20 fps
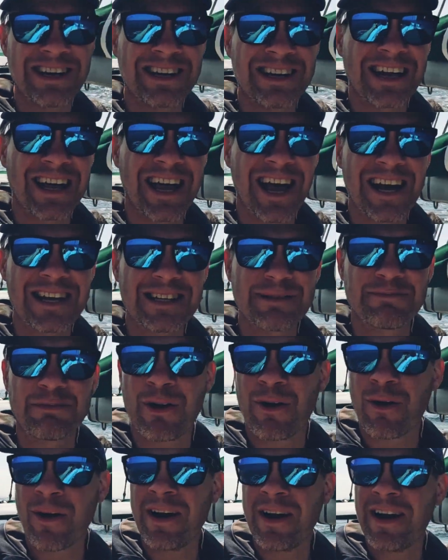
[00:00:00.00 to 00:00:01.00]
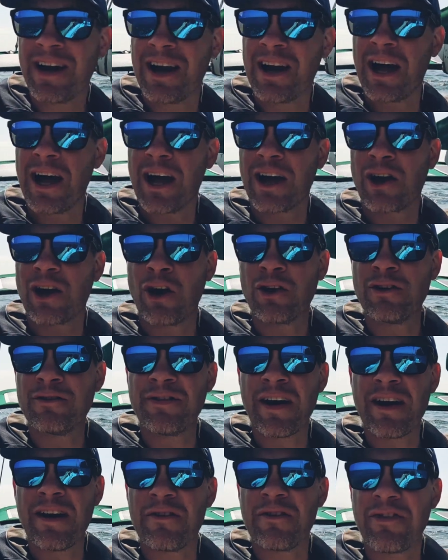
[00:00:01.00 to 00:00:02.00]
indicator's broken, couldn't
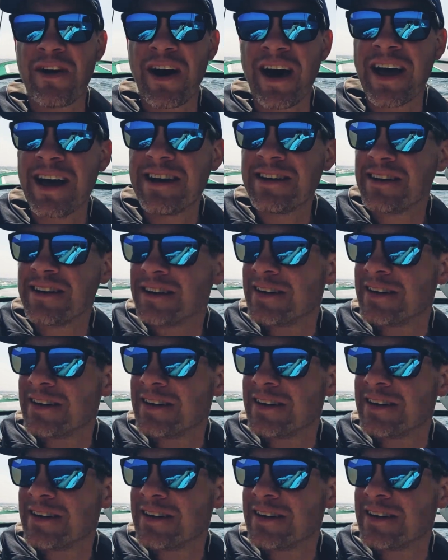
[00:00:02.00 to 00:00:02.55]
verify it.